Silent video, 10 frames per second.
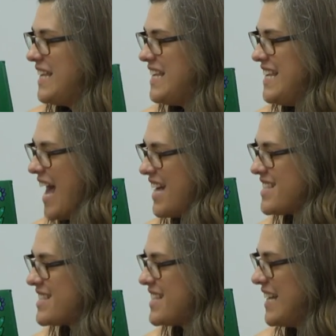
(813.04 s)

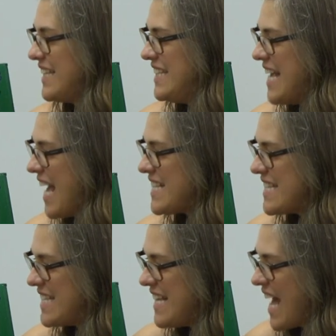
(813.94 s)
Yes, yes,
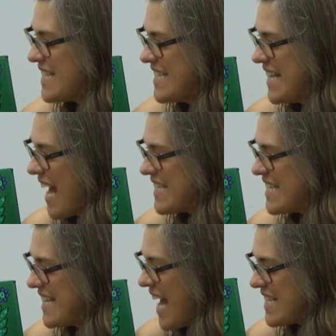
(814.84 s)
yes,
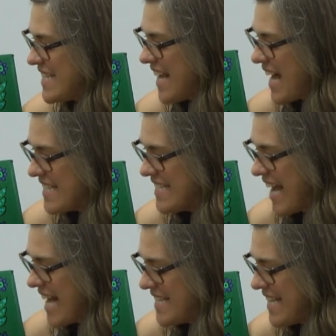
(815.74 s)
yes, yes, yes,
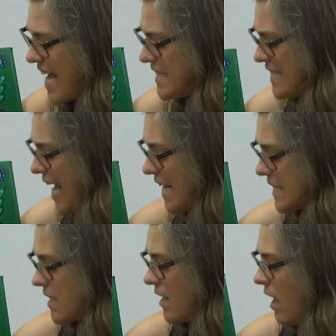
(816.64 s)
yes, yes,
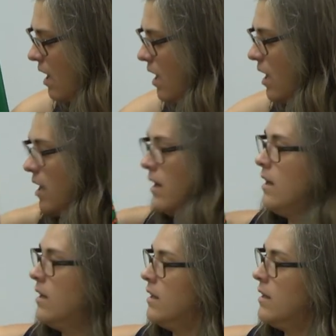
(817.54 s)
yes. yes,
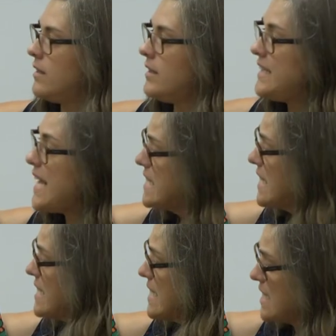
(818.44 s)
yes, yes,
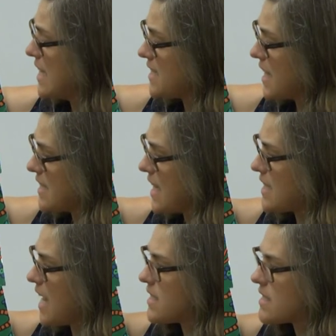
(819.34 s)
yes, yes, yes,
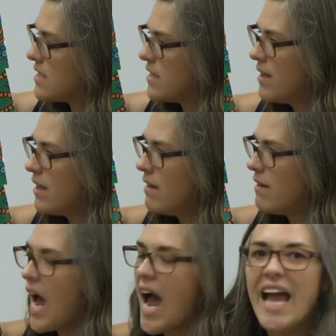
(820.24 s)
yes.
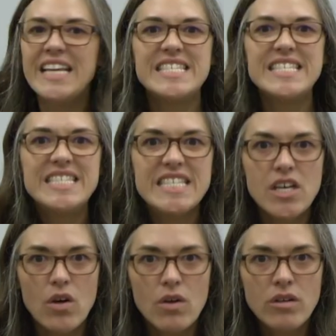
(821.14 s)
I
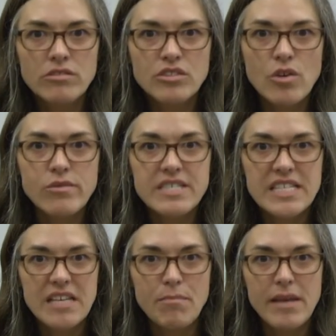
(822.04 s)
still don't
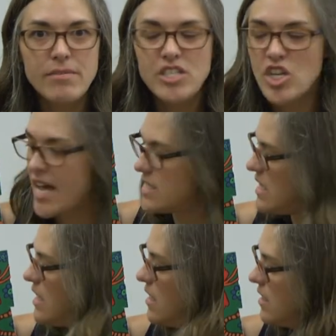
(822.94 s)
see baby Jazzy.